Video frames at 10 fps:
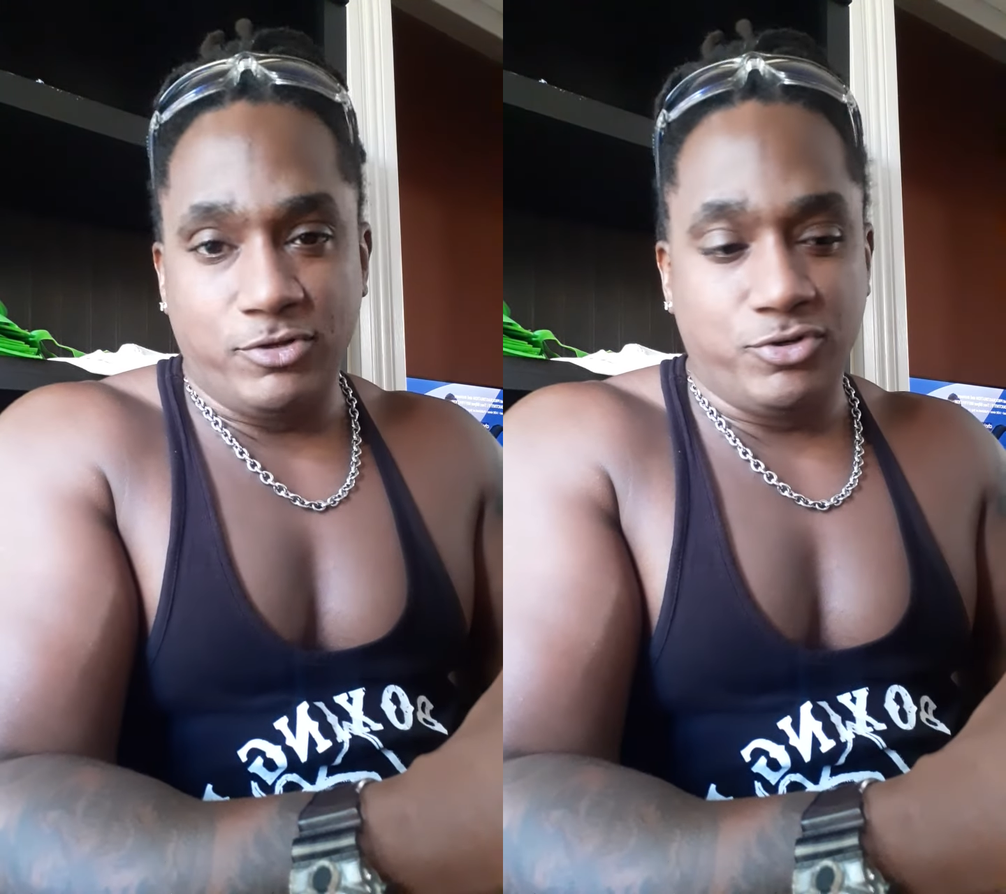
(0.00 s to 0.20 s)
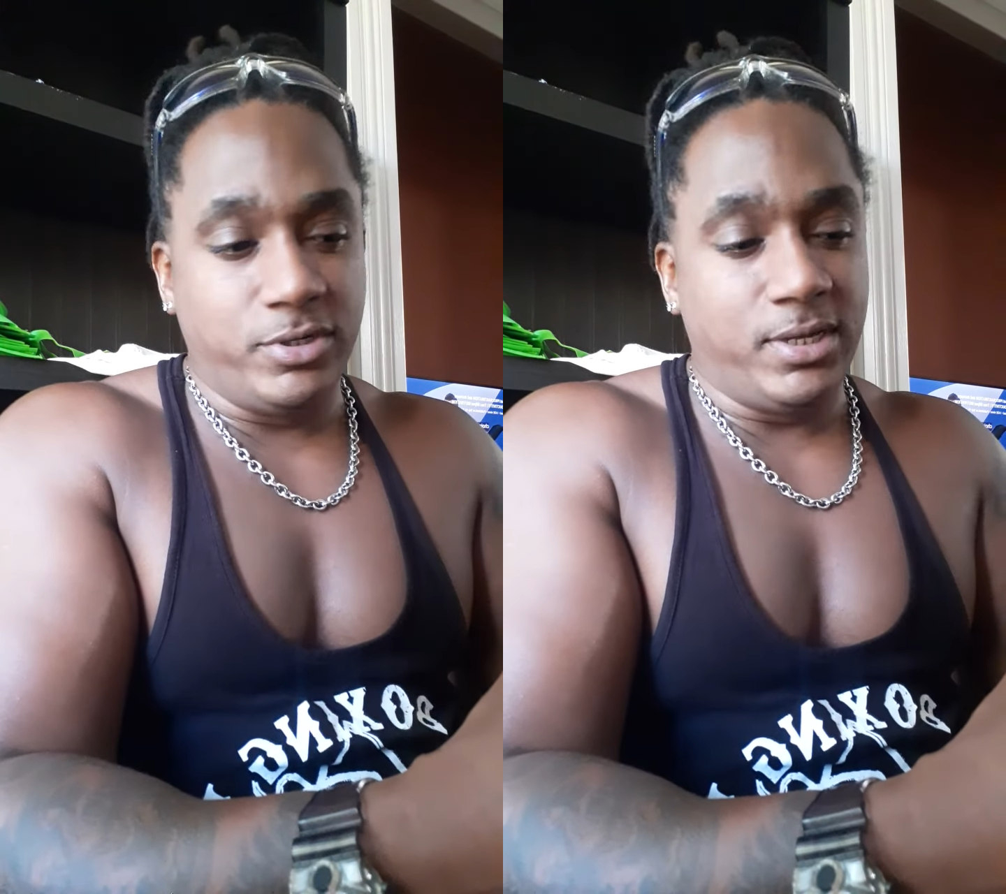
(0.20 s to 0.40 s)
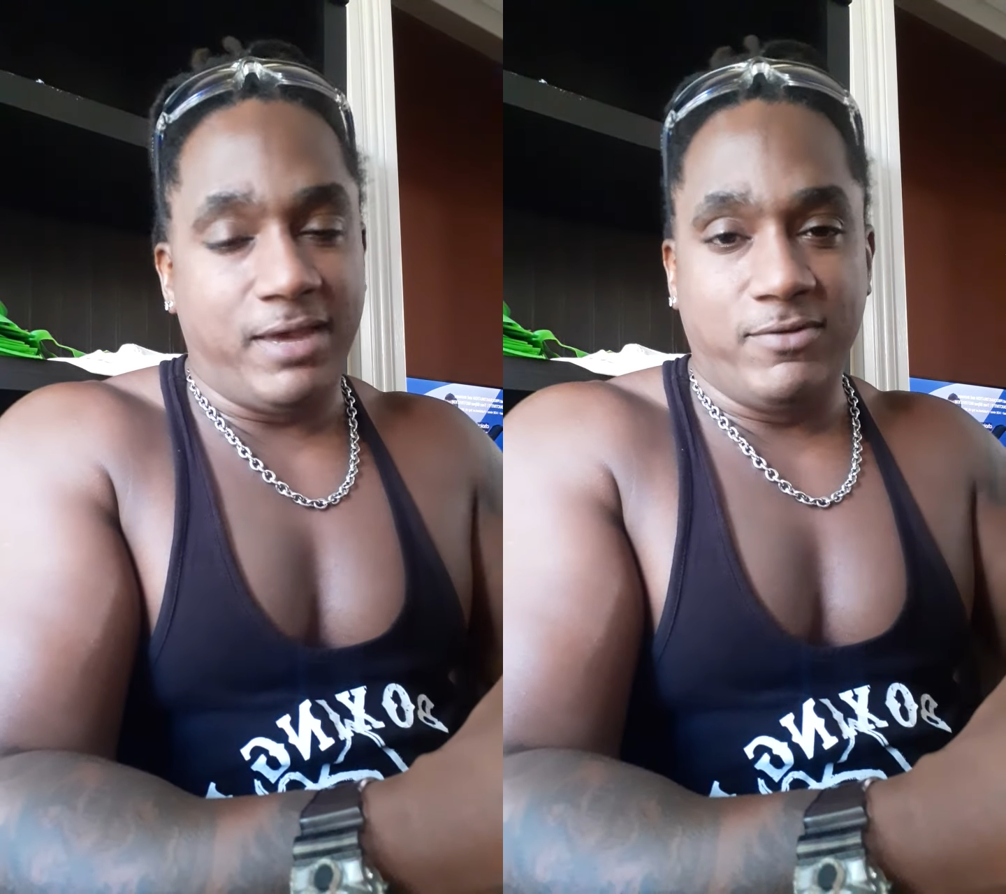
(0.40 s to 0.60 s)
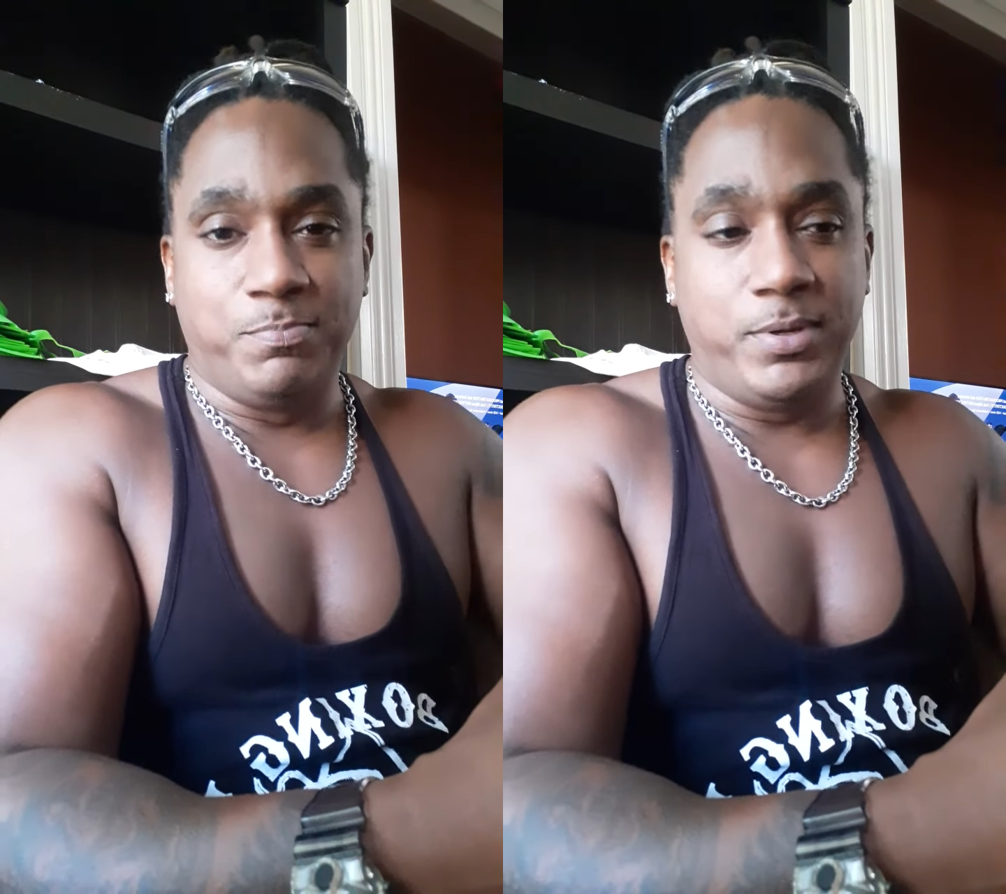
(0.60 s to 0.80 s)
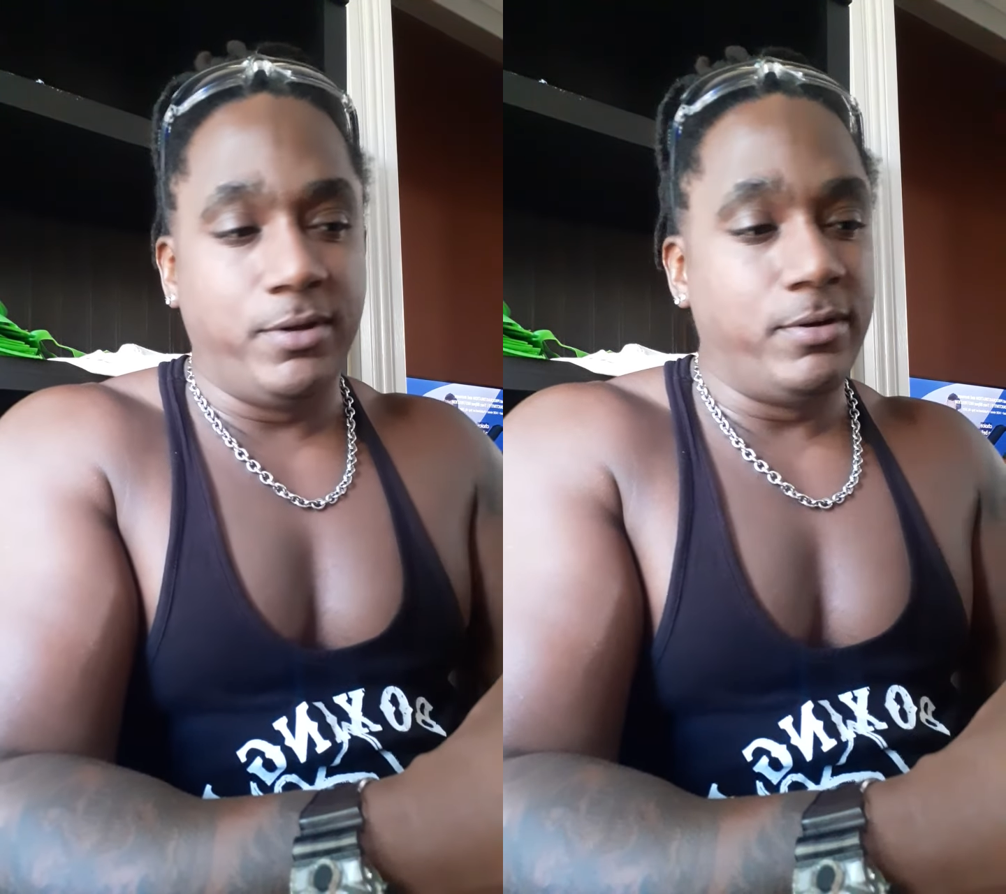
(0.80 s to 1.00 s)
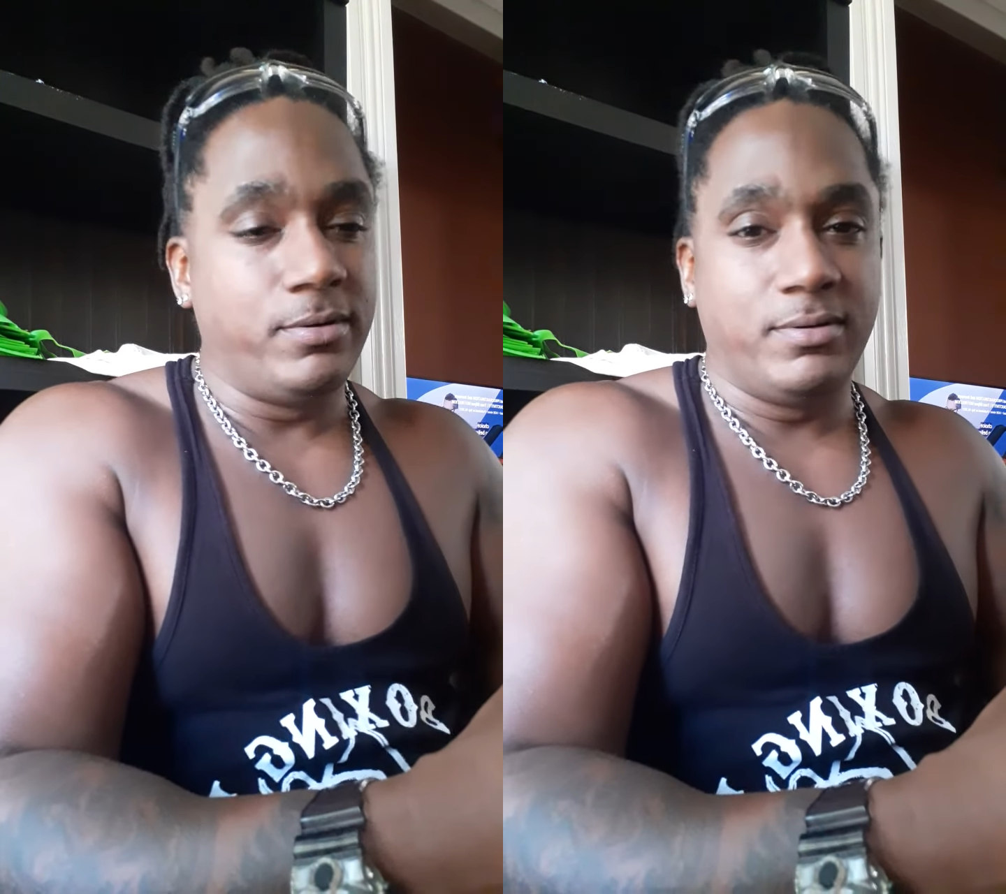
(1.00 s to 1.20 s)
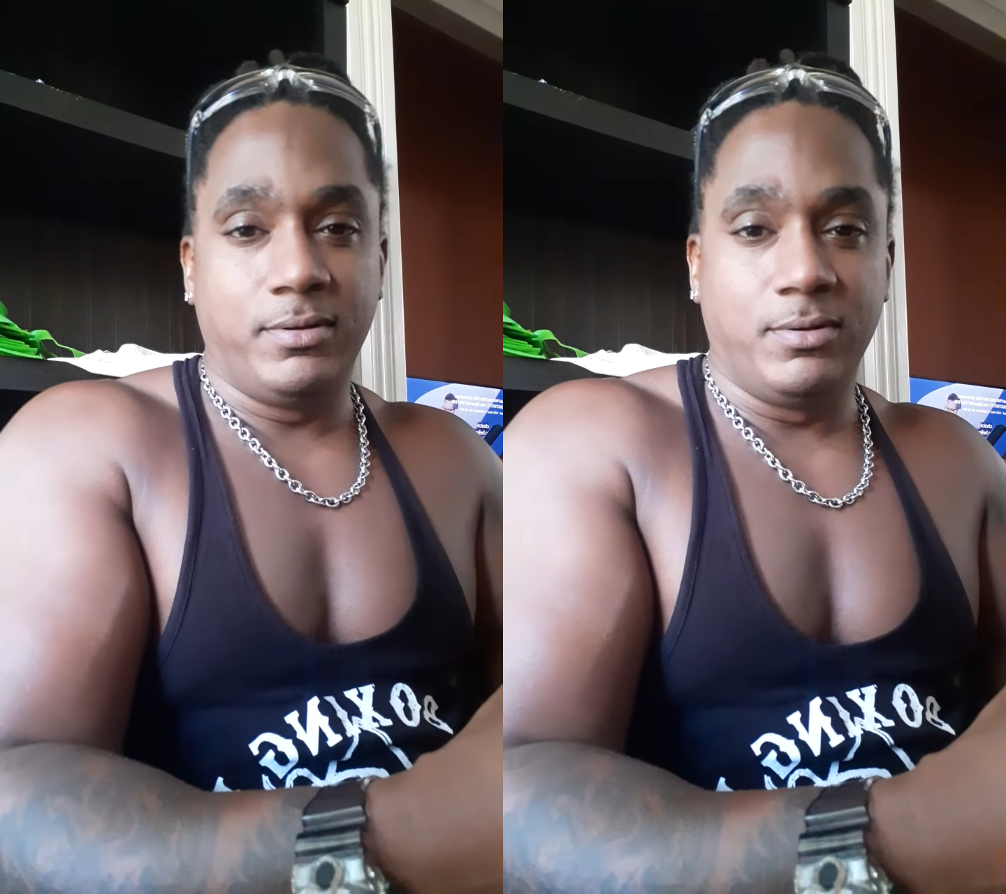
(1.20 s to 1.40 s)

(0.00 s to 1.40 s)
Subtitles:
drink, having a beer,